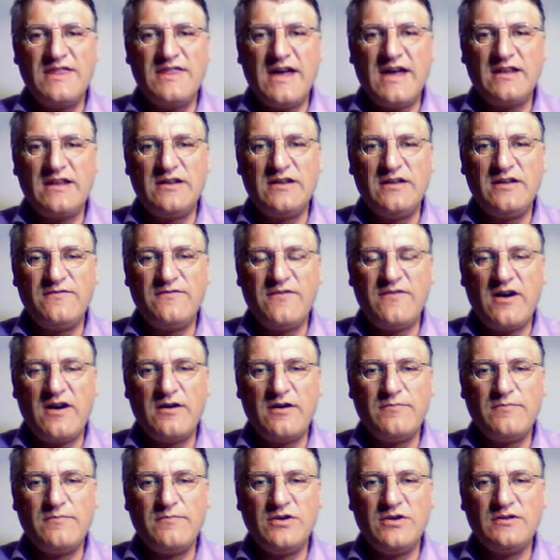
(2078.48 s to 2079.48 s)
that
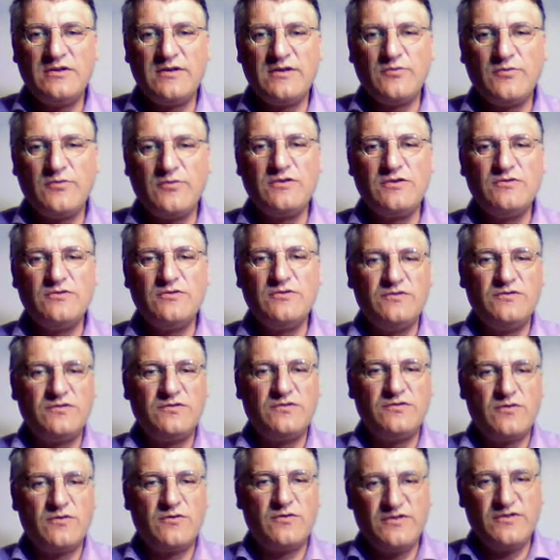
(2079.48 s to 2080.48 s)
environment, I'm going to
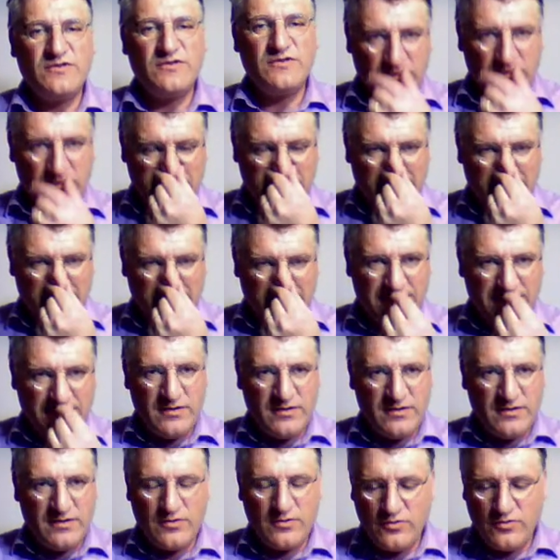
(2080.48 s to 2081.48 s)
use a reasonably
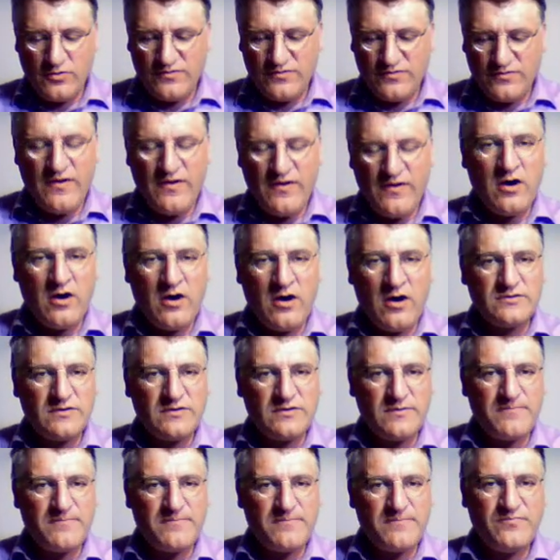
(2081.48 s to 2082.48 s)
good
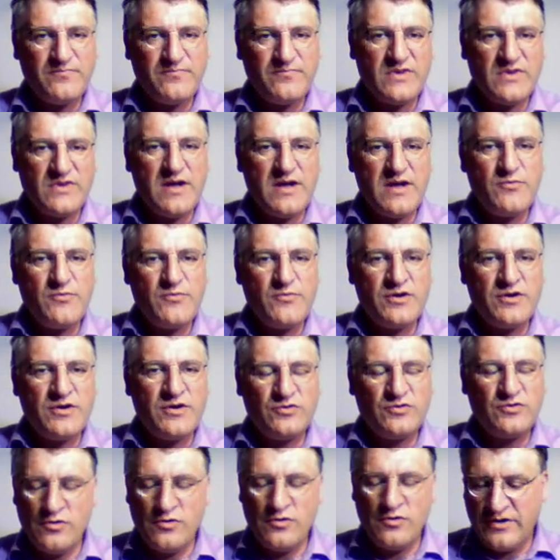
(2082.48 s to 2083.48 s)
font. I'm
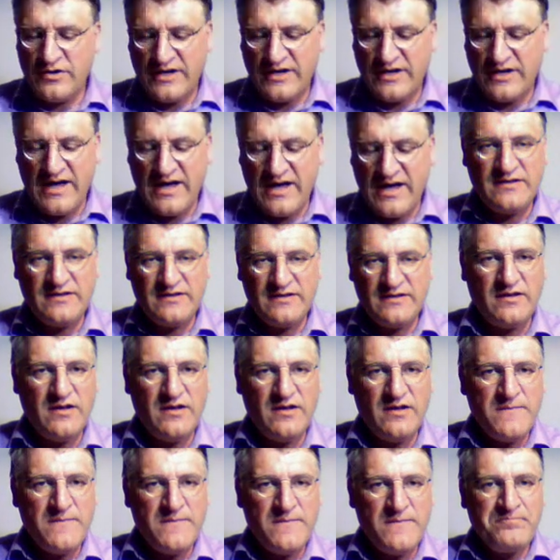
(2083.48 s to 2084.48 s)
going to look at,
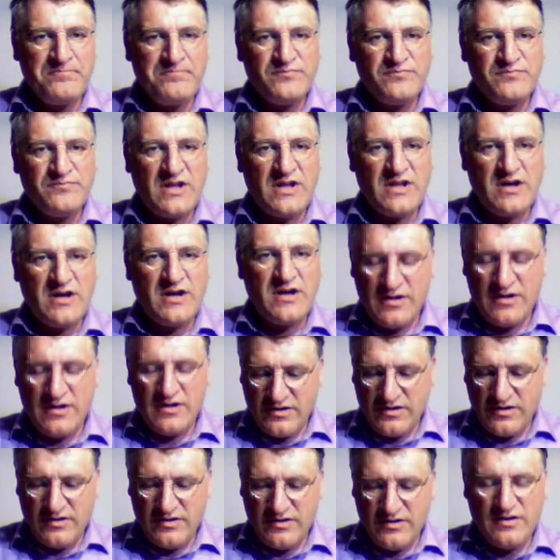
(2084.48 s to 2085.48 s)

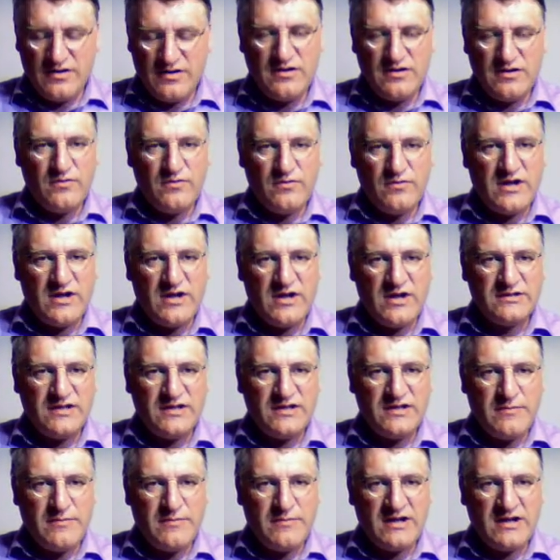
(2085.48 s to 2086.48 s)
well,
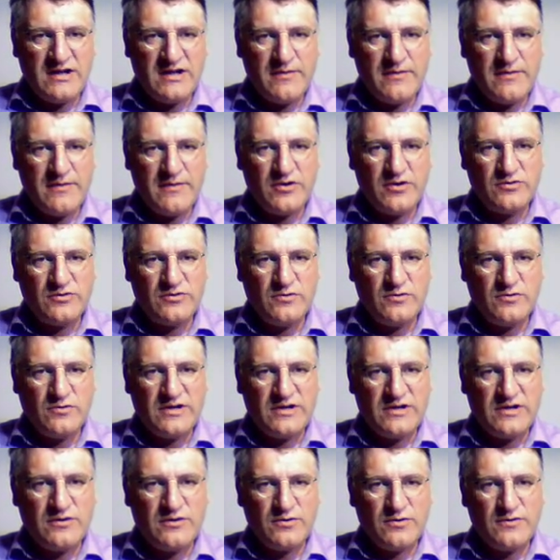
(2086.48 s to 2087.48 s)
deliberately, I'm going to
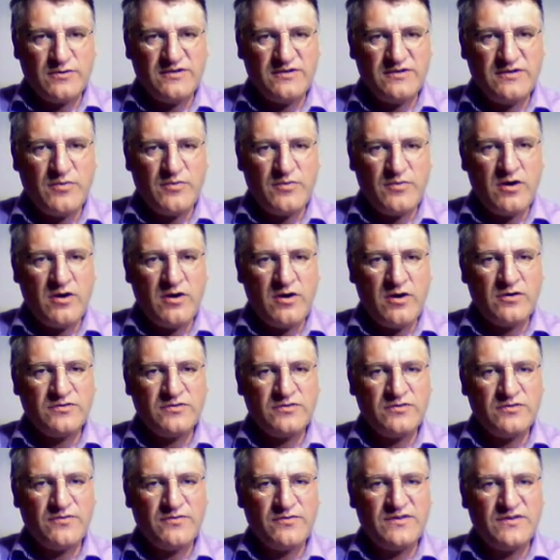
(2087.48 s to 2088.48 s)
look at the
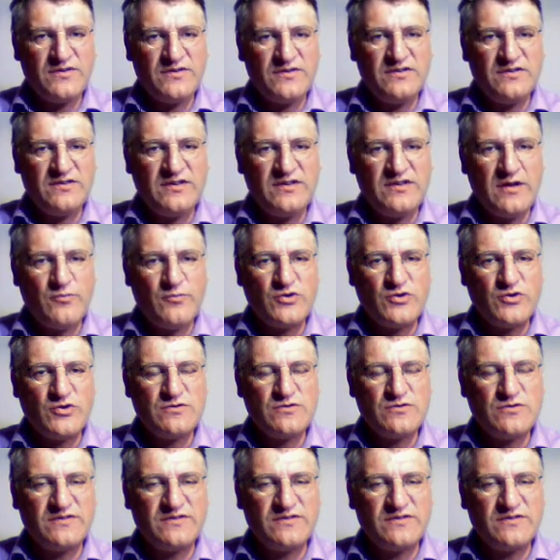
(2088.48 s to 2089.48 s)
response of a system
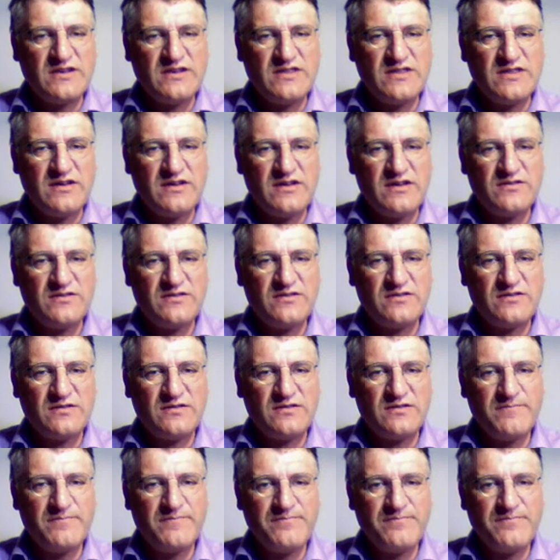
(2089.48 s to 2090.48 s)
which looks like
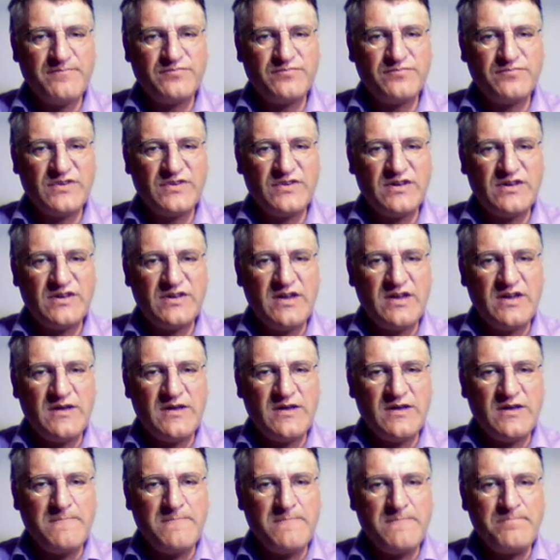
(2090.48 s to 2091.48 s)
this.
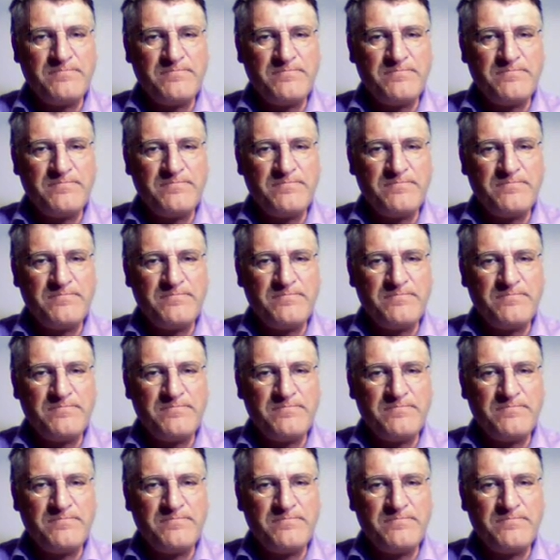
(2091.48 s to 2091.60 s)
Okay.